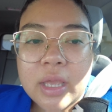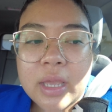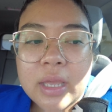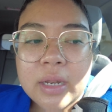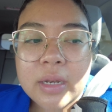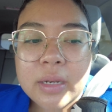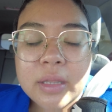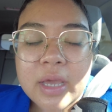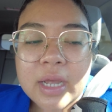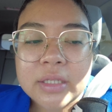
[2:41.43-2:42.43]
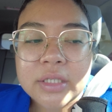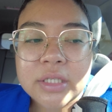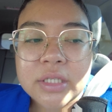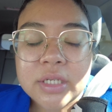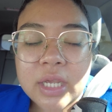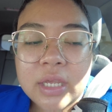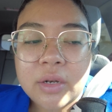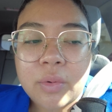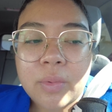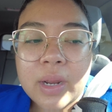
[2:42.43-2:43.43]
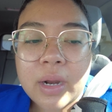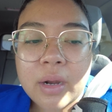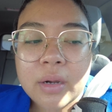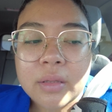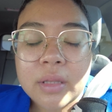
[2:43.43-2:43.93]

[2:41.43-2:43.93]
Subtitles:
in that state where